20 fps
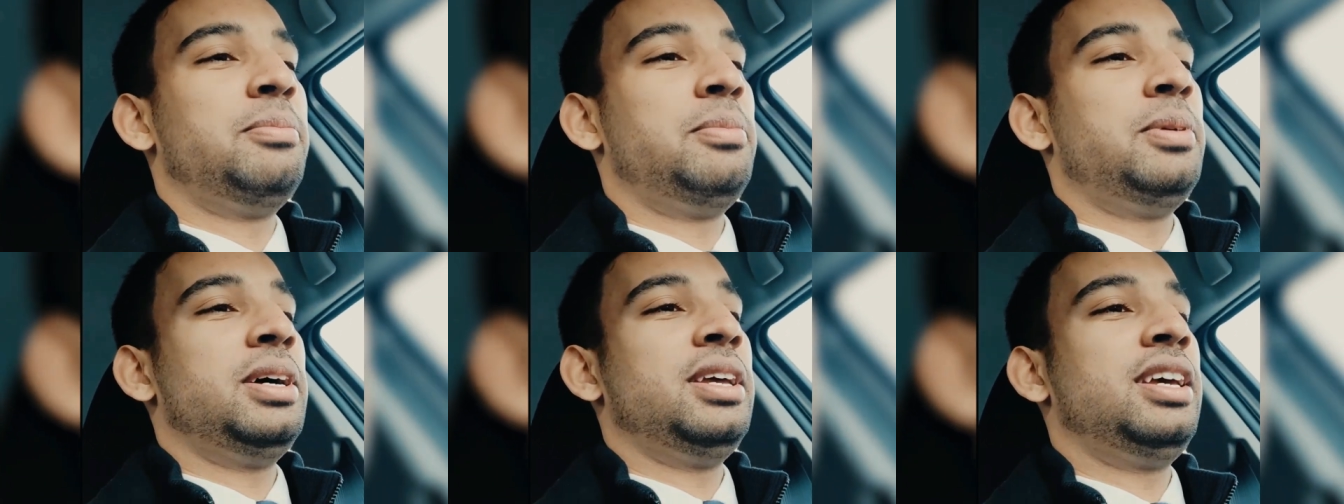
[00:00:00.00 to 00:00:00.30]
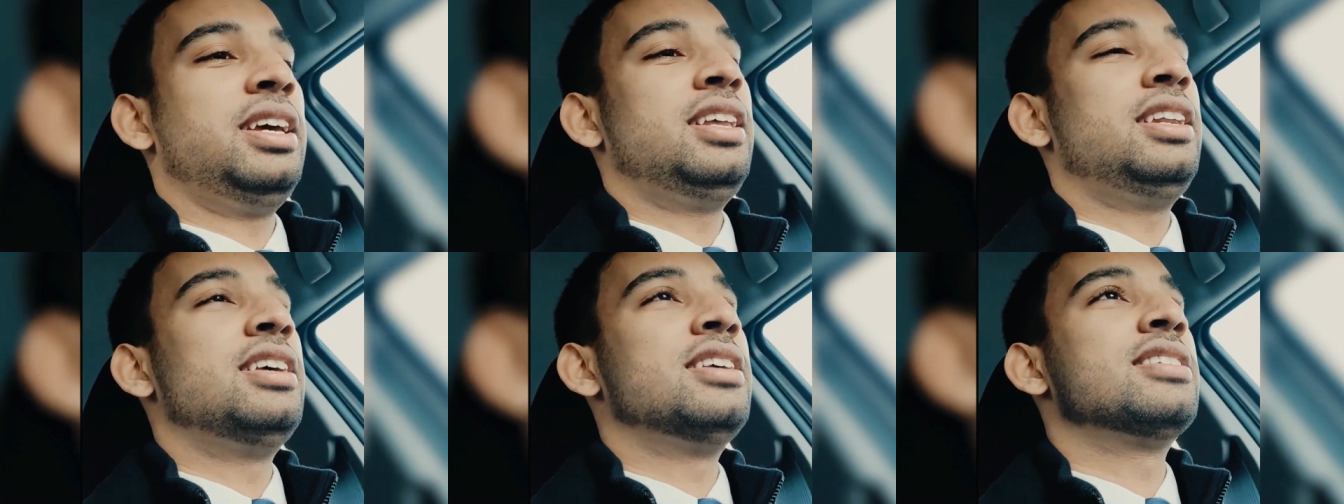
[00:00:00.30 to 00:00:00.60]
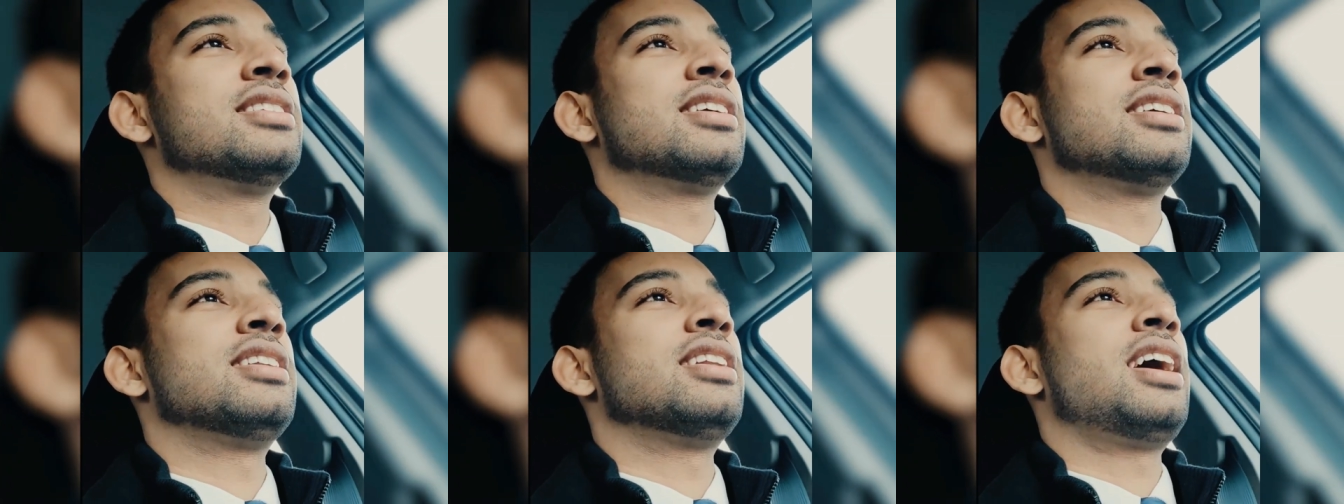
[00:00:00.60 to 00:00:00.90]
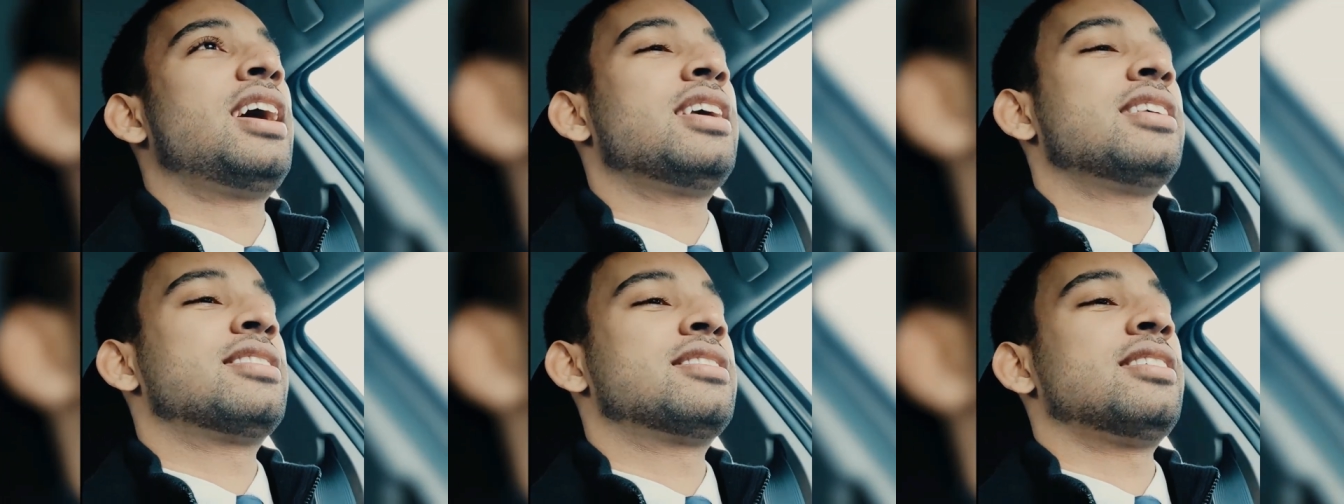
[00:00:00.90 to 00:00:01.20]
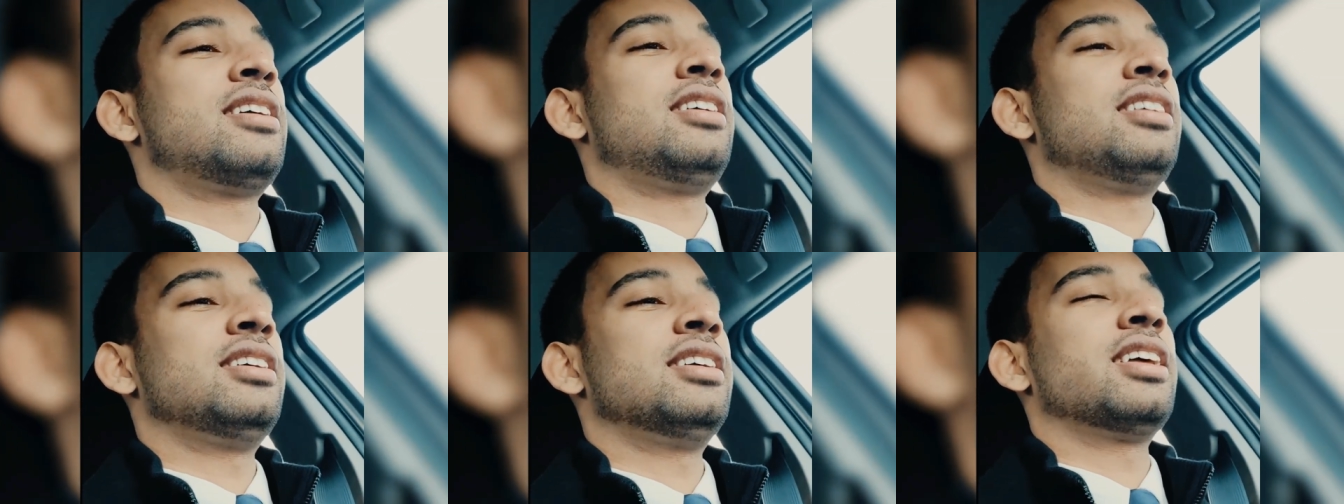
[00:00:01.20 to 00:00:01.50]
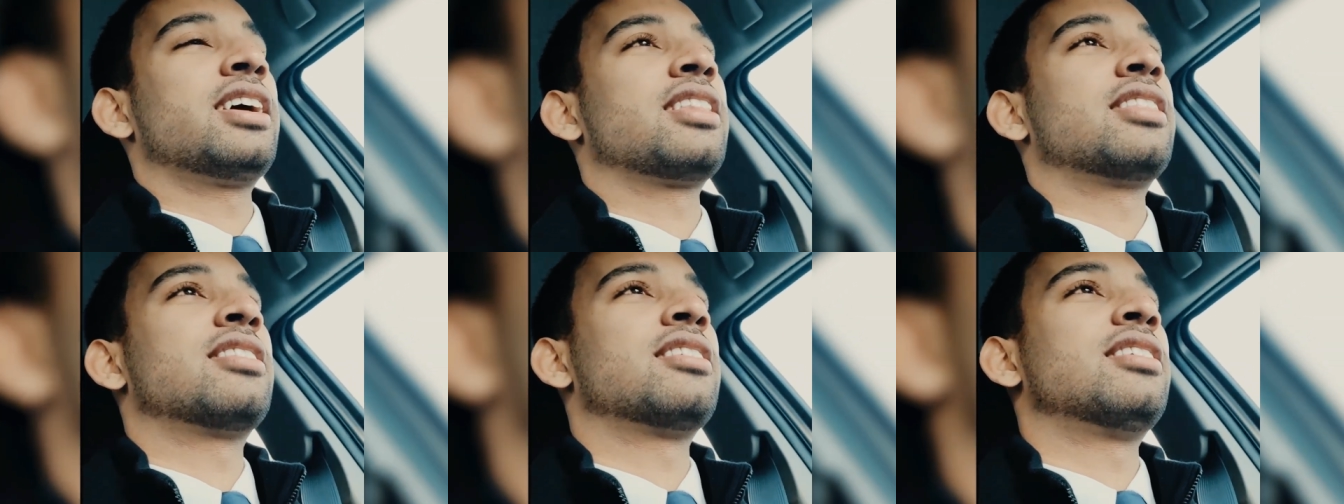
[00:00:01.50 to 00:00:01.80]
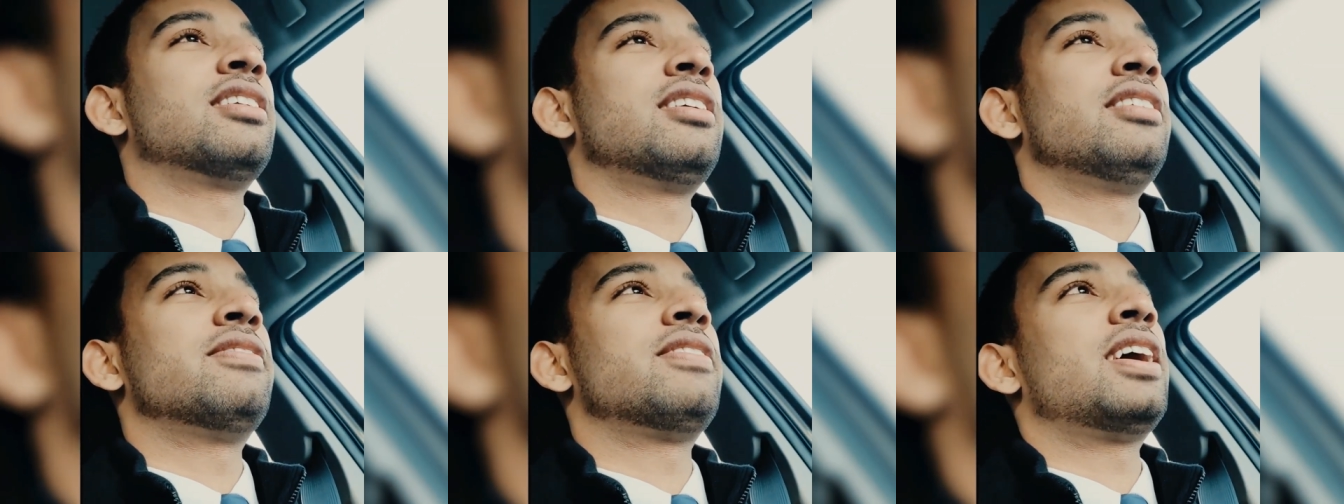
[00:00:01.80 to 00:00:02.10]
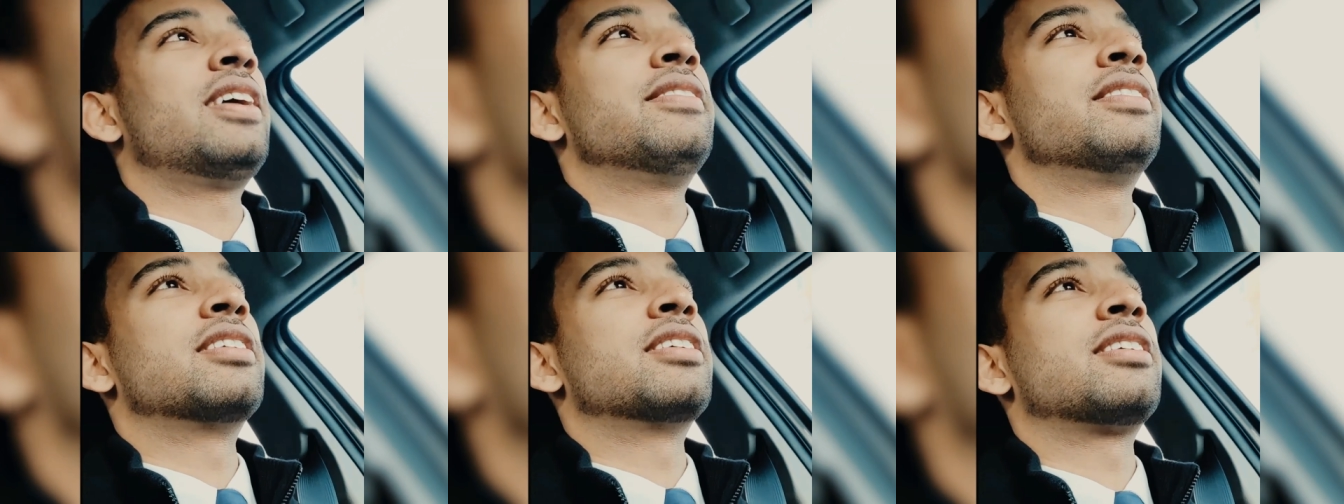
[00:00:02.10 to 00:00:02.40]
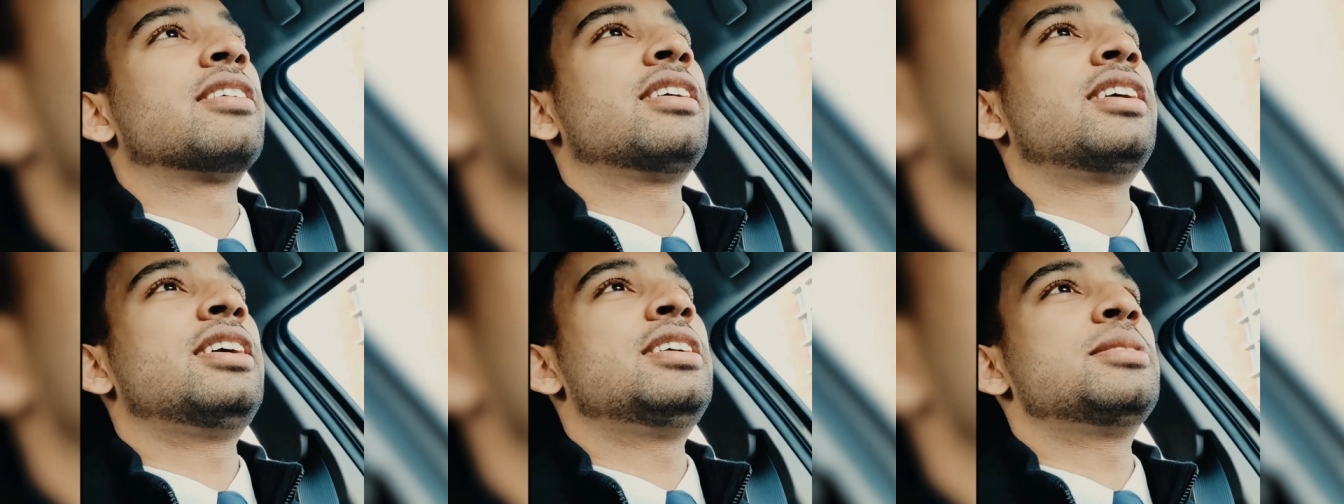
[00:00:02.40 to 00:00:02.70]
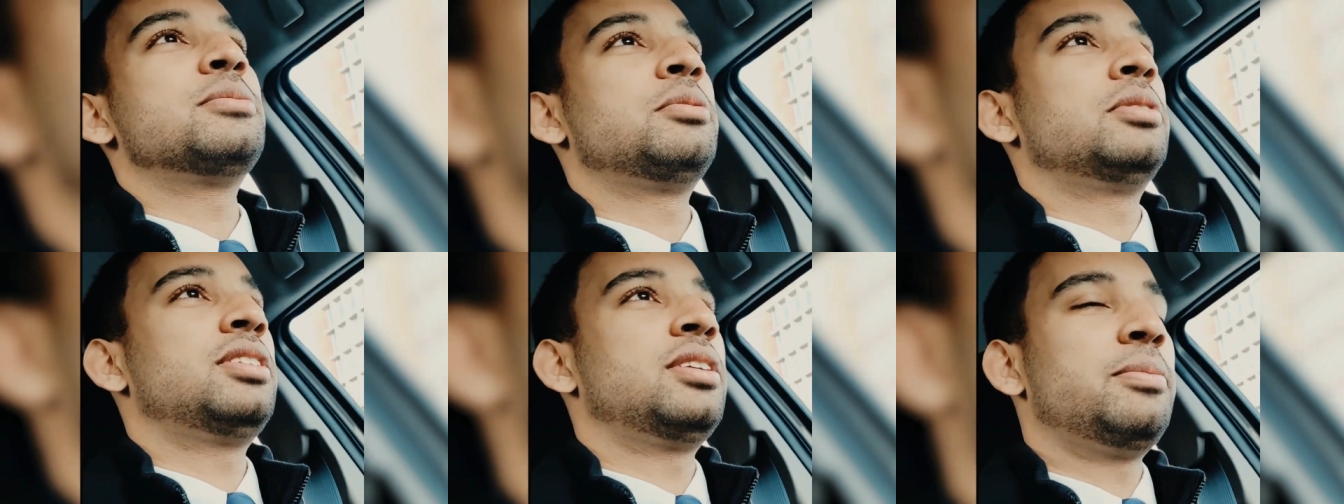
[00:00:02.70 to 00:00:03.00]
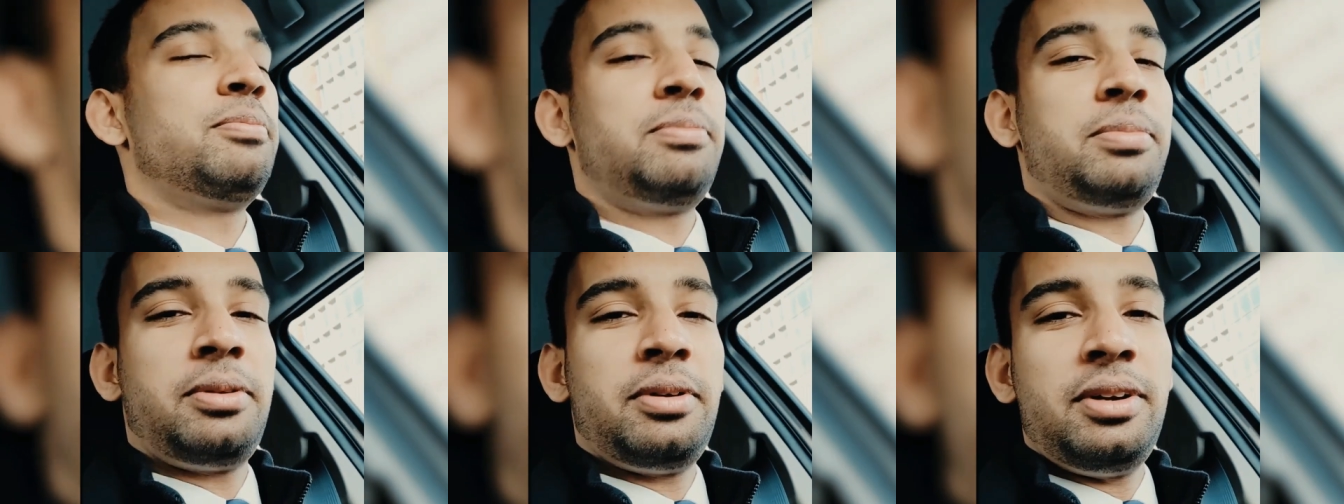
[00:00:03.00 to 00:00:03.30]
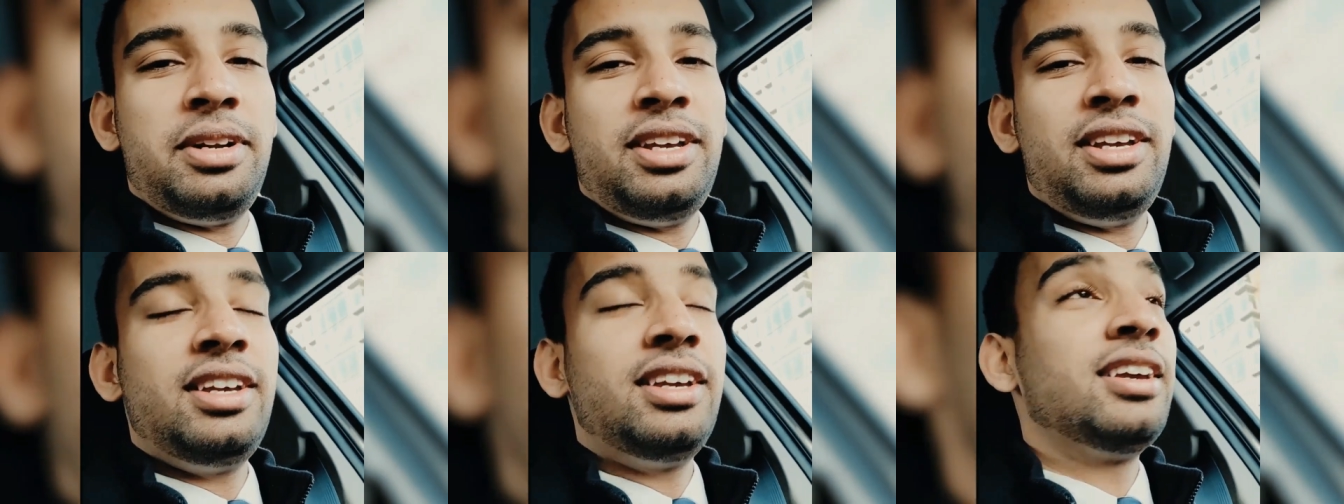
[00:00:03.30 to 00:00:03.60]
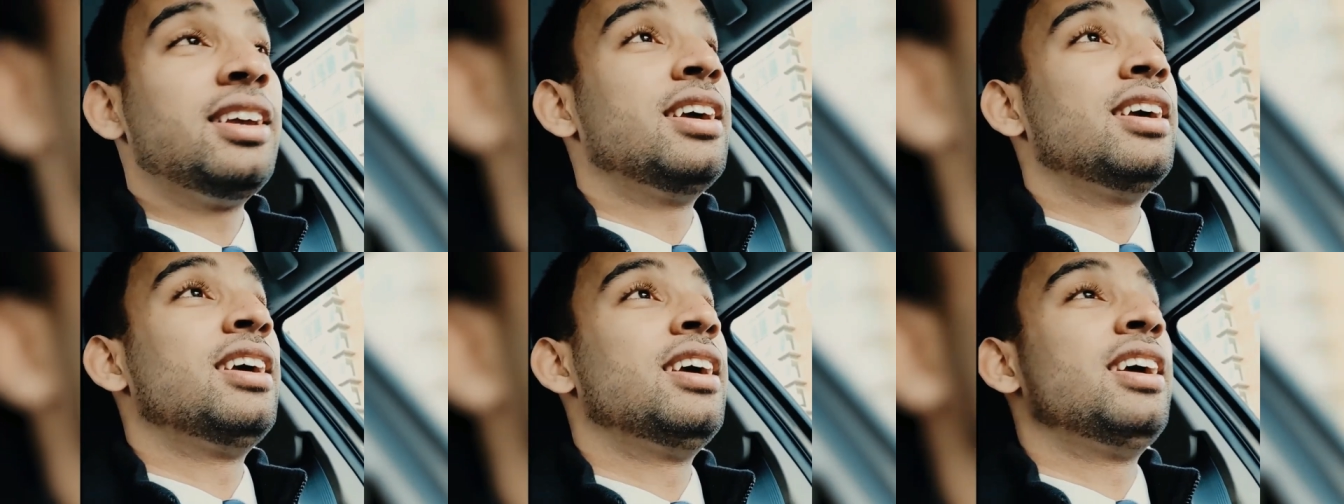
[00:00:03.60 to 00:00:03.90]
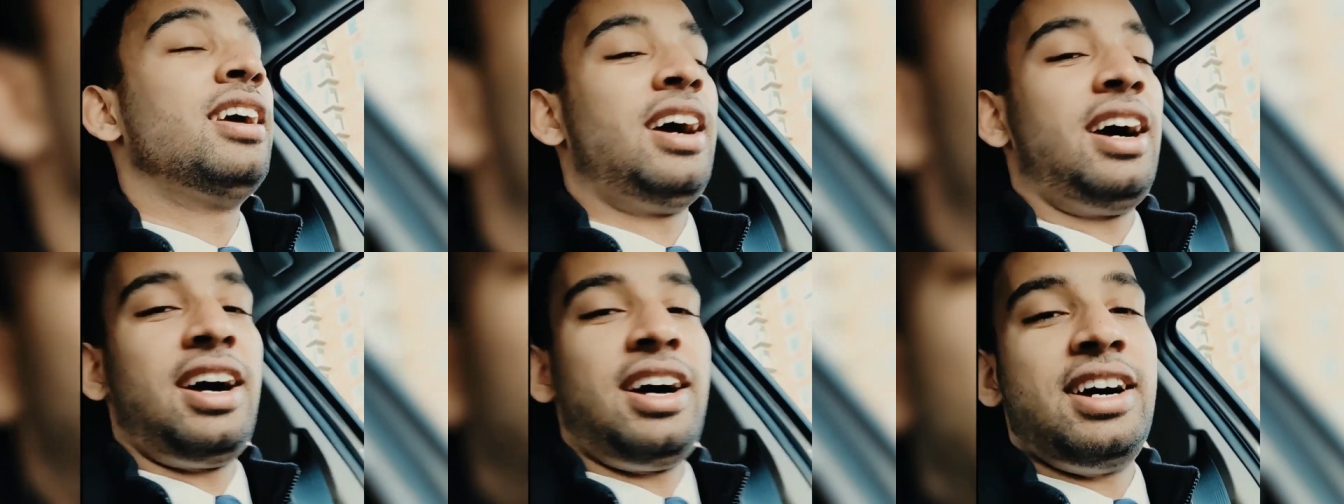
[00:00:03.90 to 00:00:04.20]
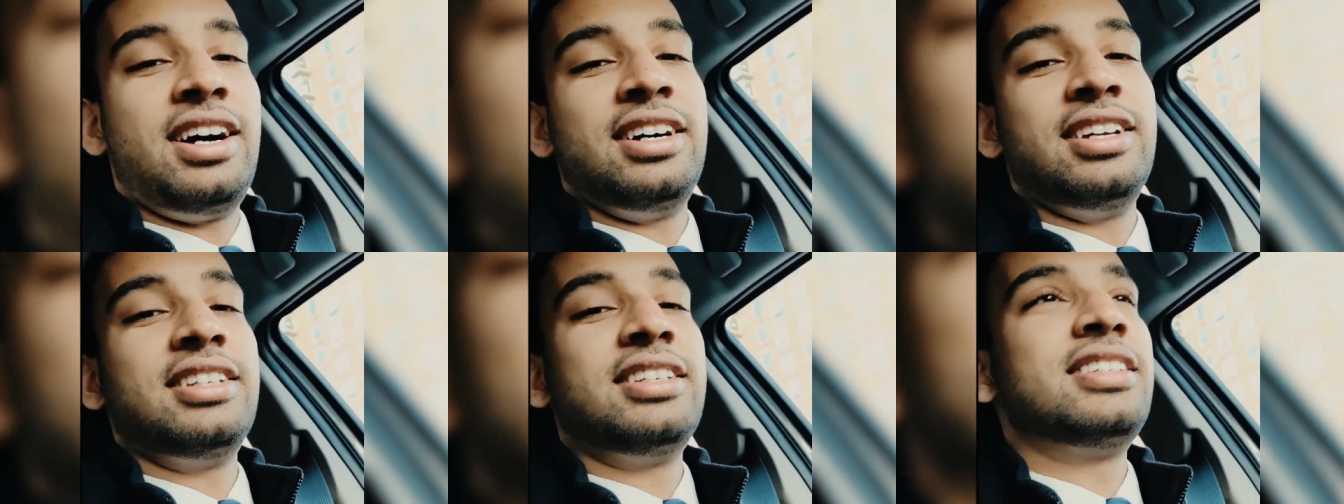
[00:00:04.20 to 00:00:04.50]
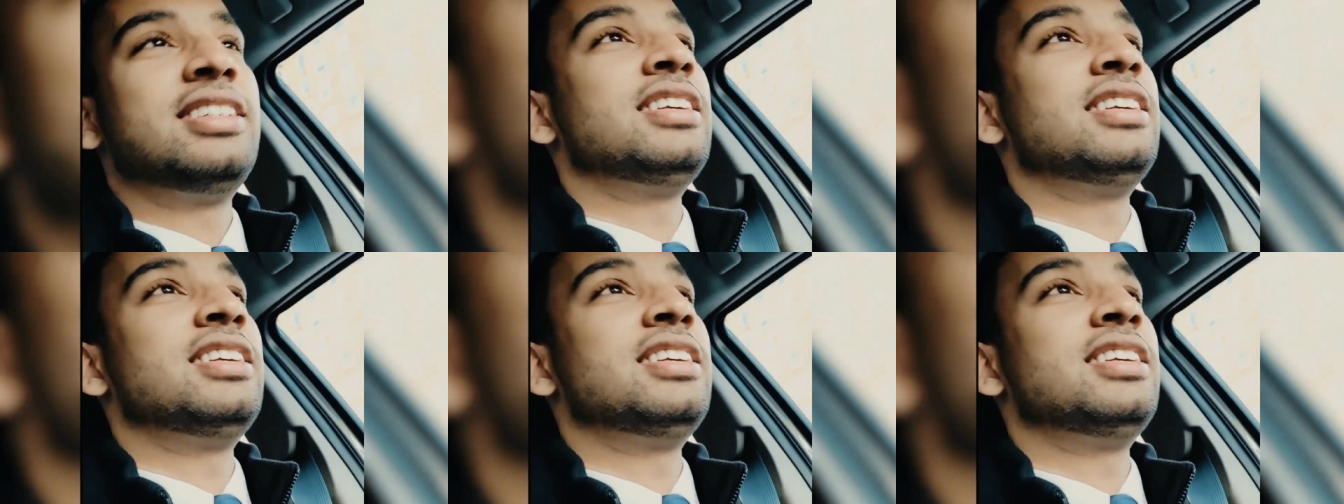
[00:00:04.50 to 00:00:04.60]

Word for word: But it is a nice, solid like 35 degrees with a pretty uh,